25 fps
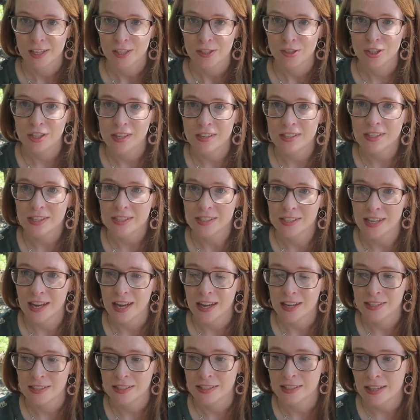Jesus
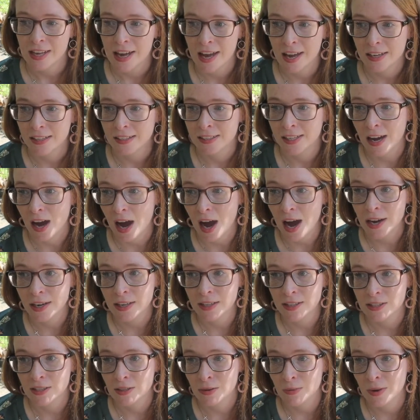says that God
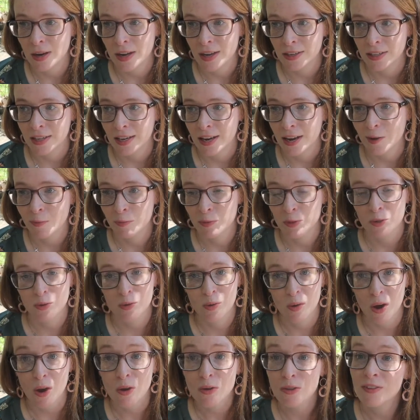is the one that helps
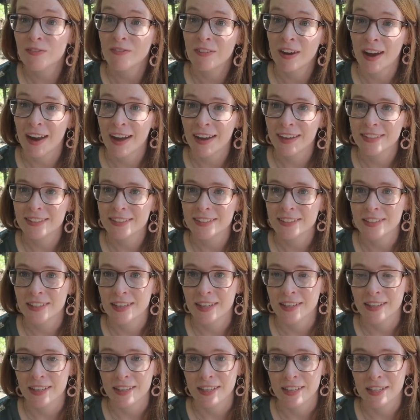grow the vines
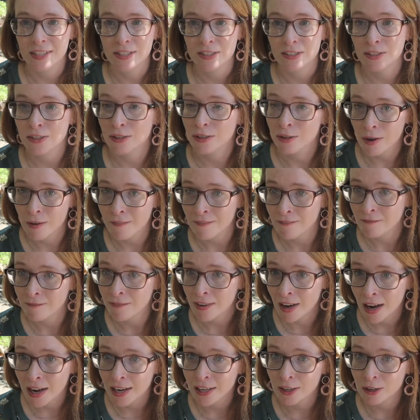and that He's the
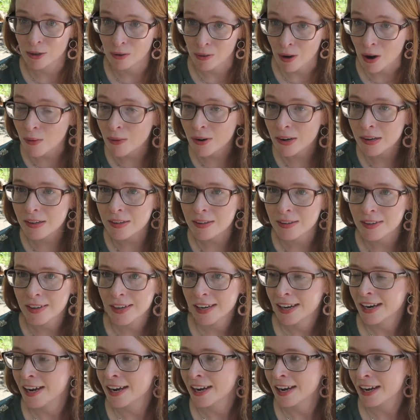vine grower,
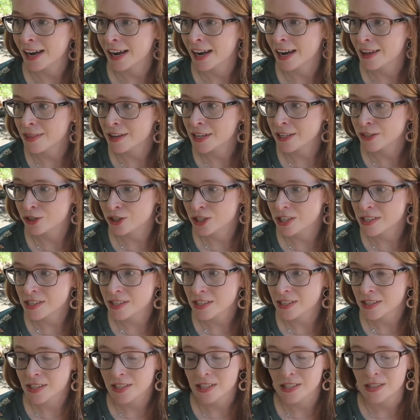and that
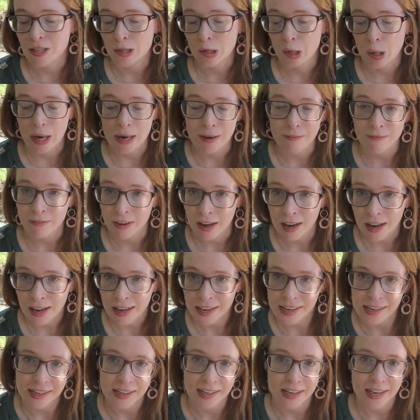Jesus is the
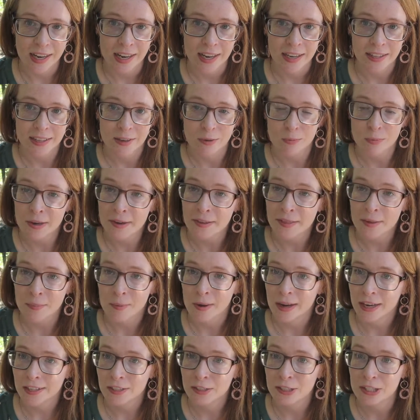grapevine and that we're the
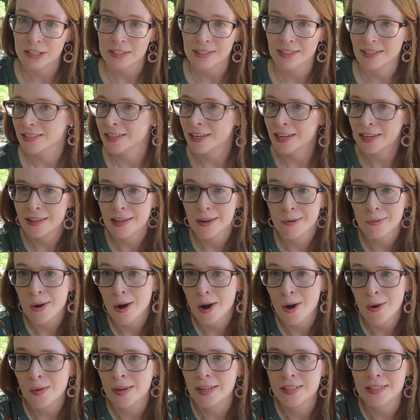branches and that we're
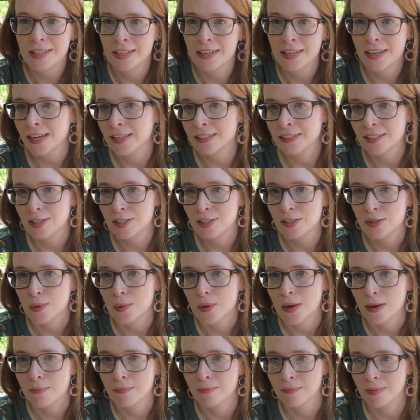always connected to
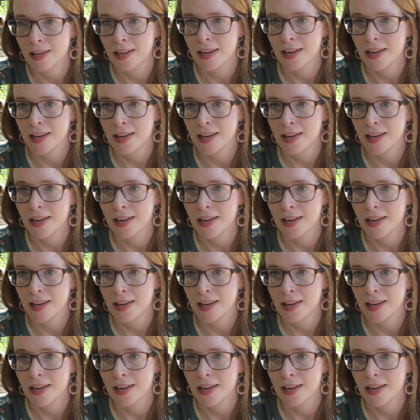Him.